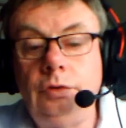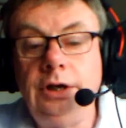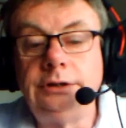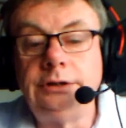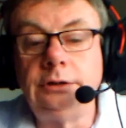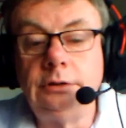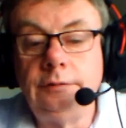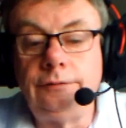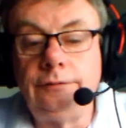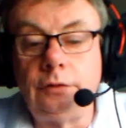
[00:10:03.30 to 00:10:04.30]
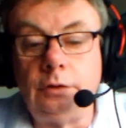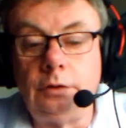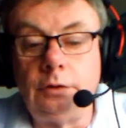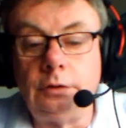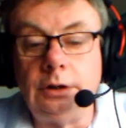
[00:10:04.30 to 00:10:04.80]
reason
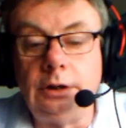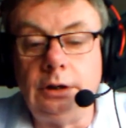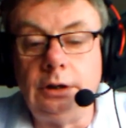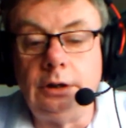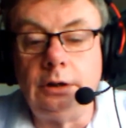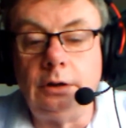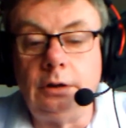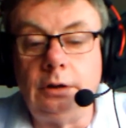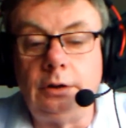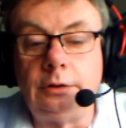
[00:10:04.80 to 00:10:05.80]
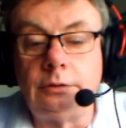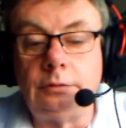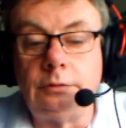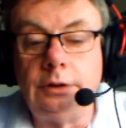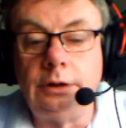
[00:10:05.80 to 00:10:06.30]
for the
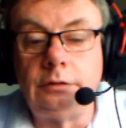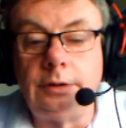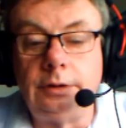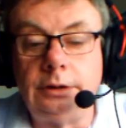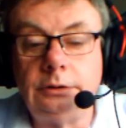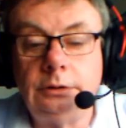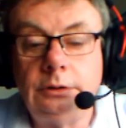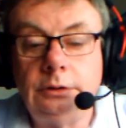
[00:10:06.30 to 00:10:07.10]
auto increment